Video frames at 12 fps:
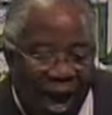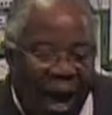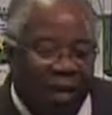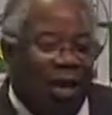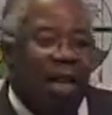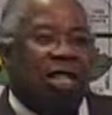
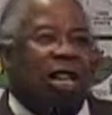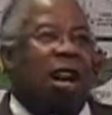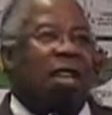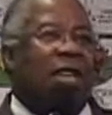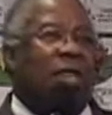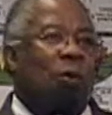I said,
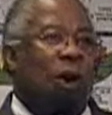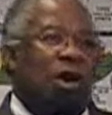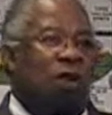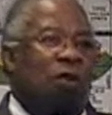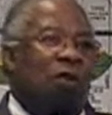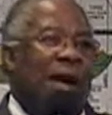Jesus, what are
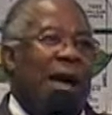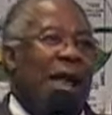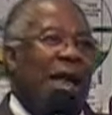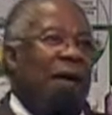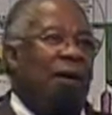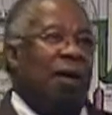you doing right
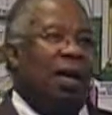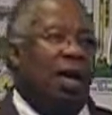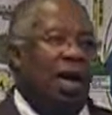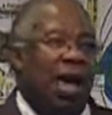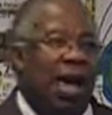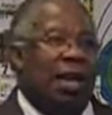now?
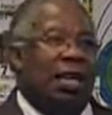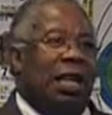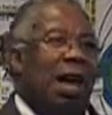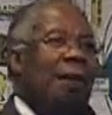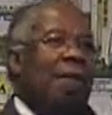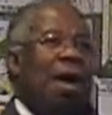He said,
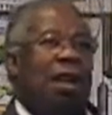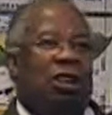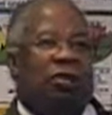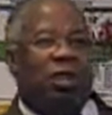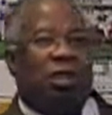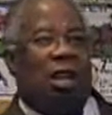I'm not
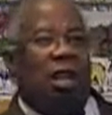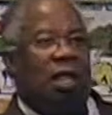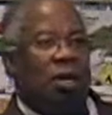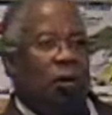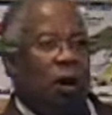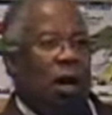interested in
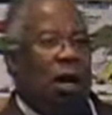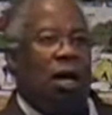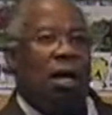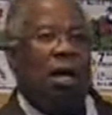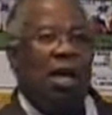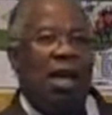this
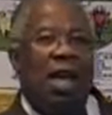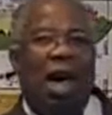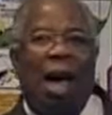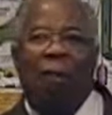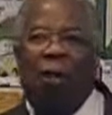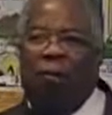world.
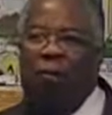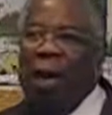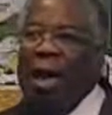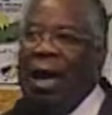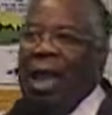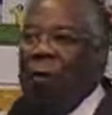I'm just
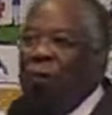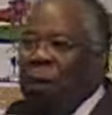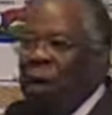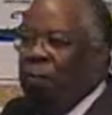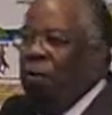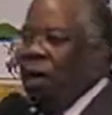picking up
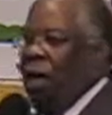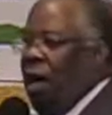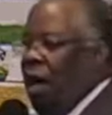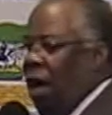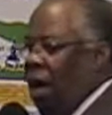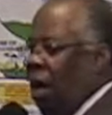people
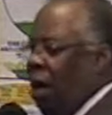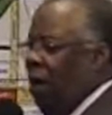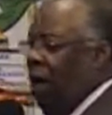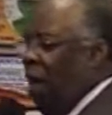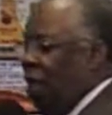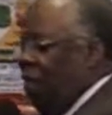here
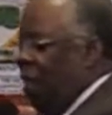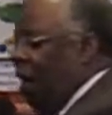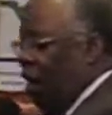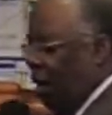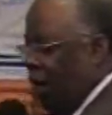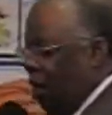and
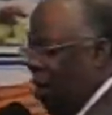there.